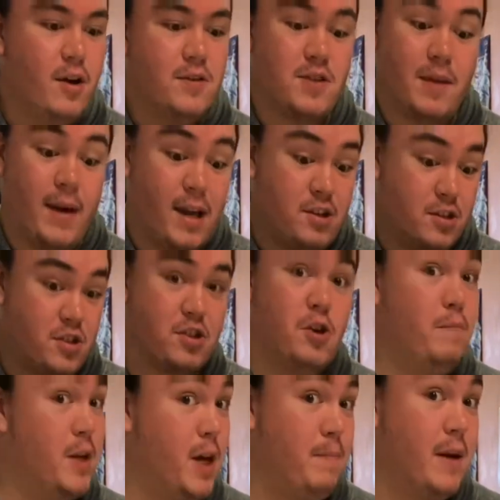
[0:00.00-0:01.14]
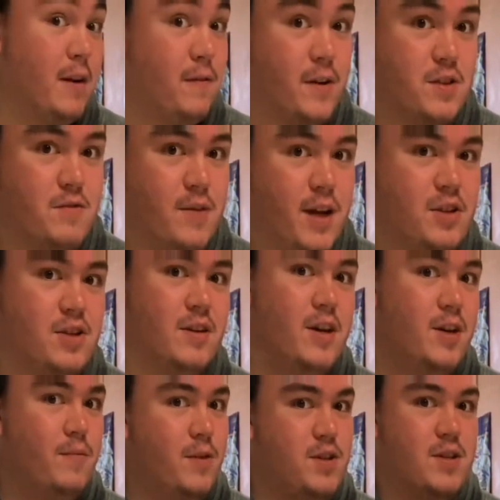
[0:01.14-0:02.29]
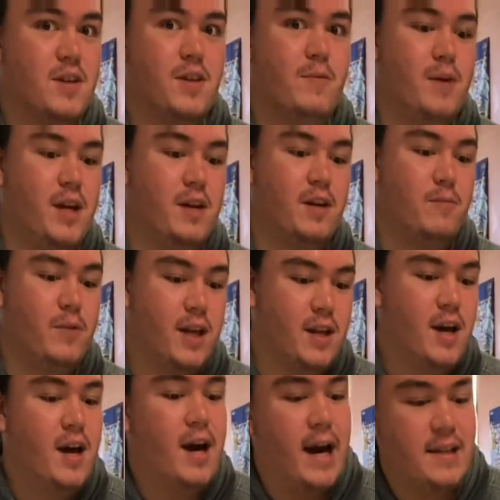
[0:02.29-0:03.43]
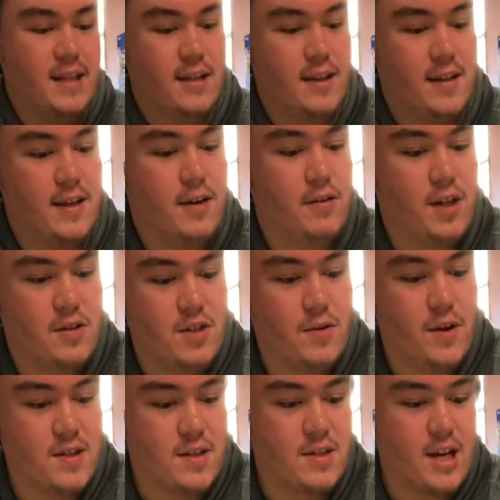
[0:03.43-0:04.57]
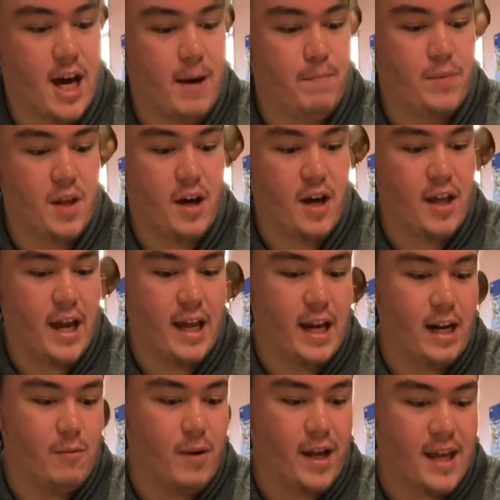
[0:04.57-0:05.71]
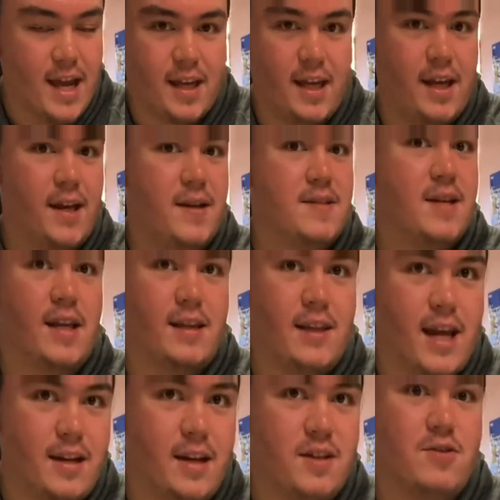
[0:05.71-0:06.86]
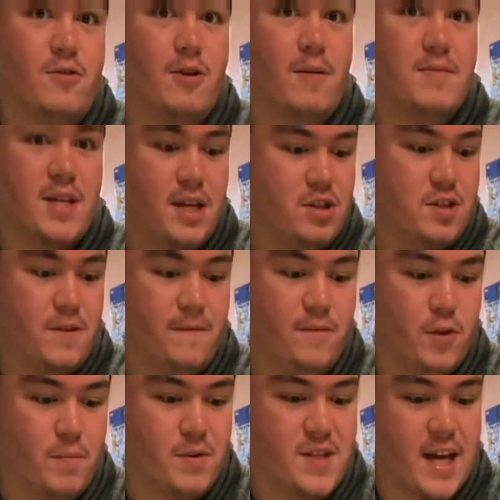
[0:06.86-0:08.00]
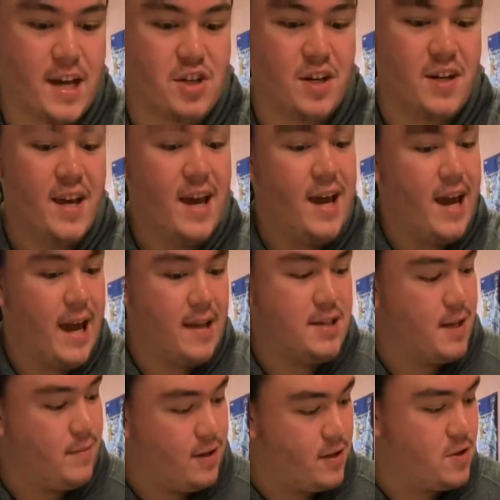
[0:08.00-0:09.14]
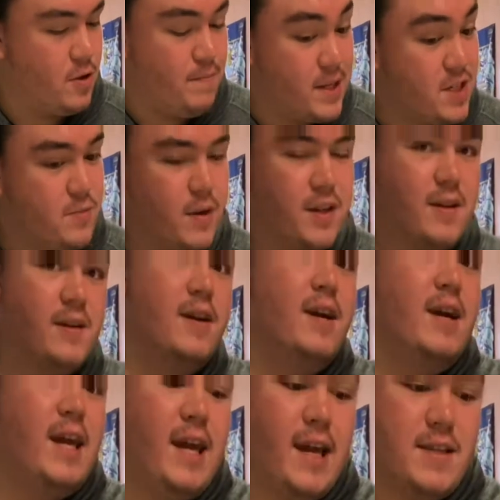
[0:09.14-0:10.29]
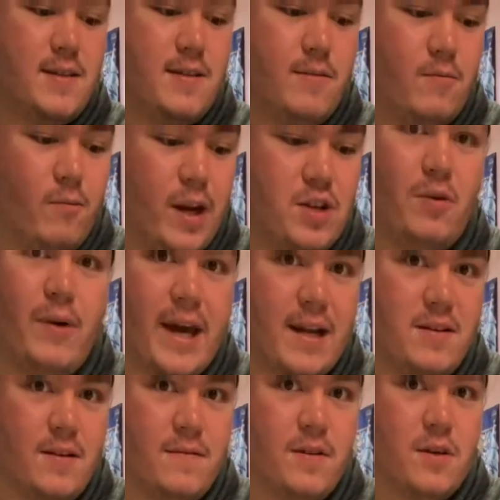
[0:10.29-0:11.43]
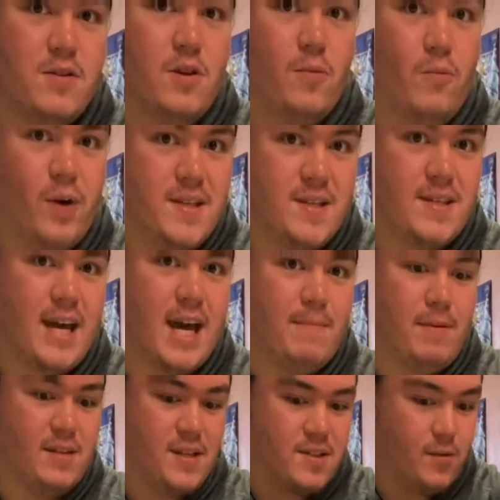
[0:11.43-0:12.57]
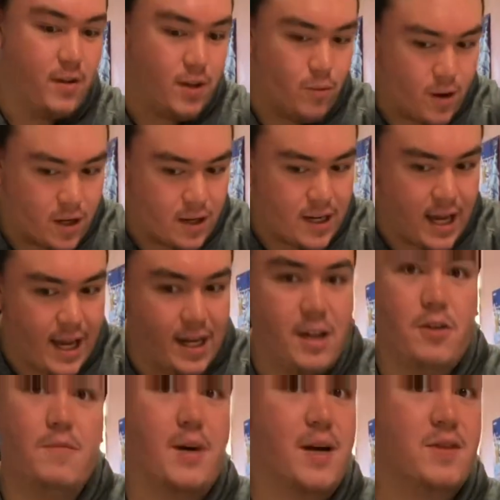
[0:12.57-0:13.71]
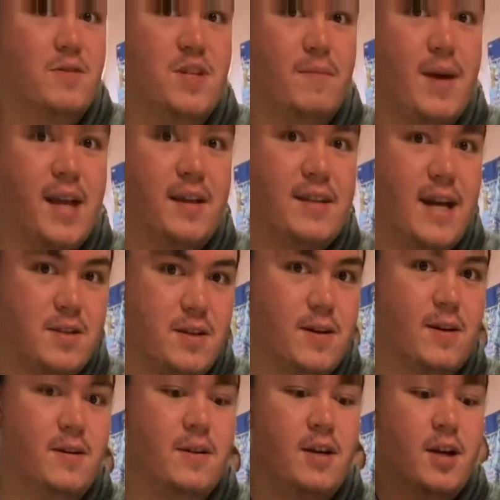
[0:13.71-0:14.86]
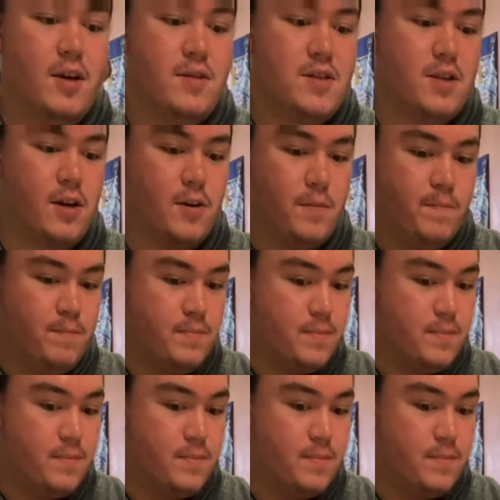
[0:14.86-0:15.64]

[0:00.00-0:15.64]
So they might just scoop it up out of frustration, which is another way you can win. Ideally though, you do it to stop like any Raigekis, any Lightning Storms. It's just a full protection, and similar to Abyss Dweller, it's retroactive. So once it's happened, it's going to work on any new monsters you make in that turn, so